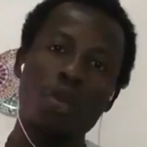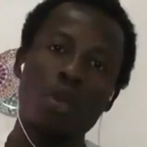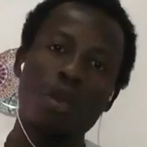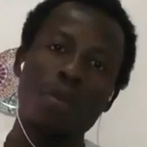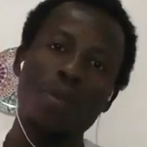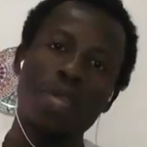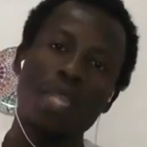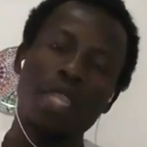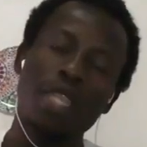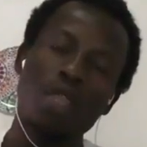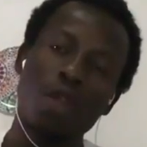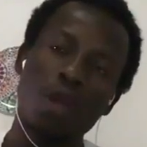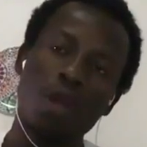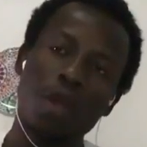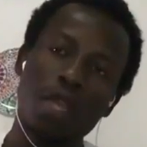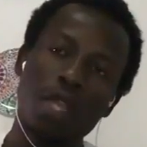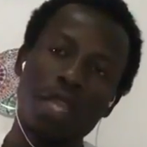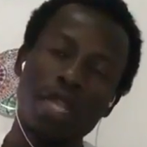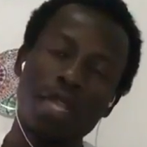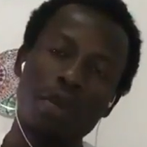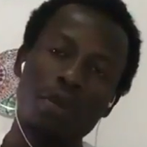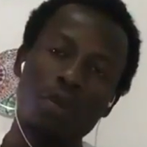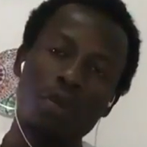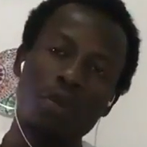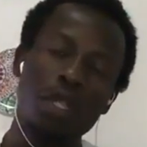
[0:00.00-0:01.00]
will be
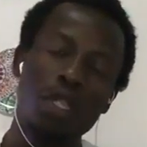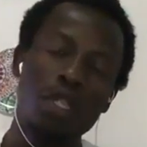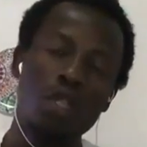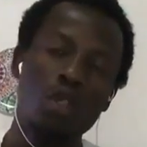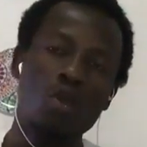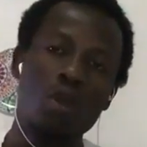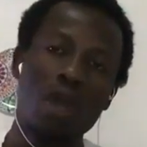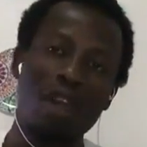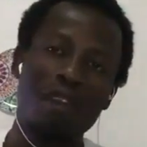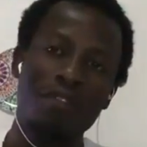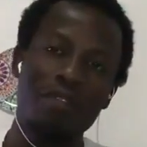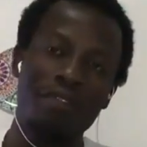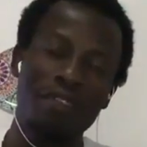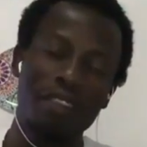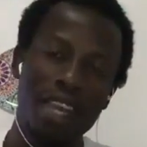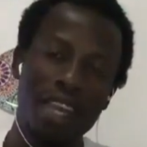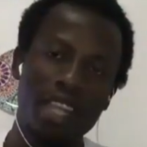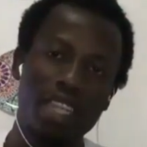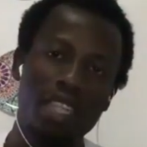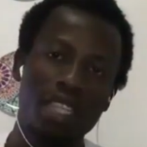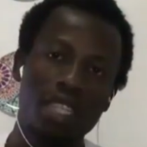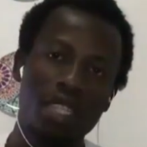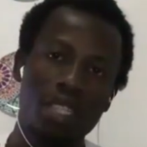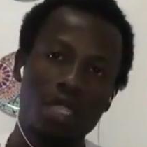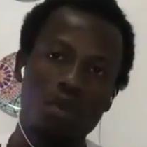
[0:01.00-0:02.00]
talking with your
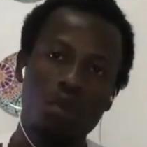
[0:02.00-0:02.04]
friend,